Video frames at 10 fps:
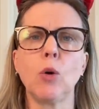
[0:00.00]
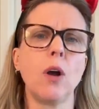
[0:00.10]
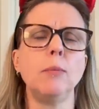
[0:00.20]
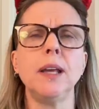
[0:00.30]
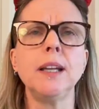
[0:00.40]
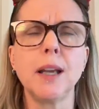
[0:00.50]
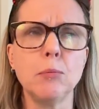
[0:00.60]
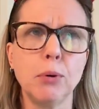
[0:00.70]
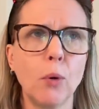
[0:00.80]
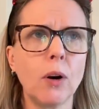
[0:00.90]
or I'm going to
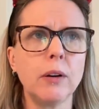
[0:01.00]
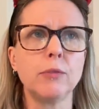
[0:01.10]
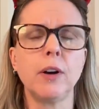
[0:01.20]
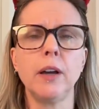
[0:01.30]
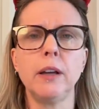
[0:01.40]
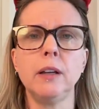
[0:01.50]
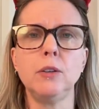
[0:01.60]
get bored if I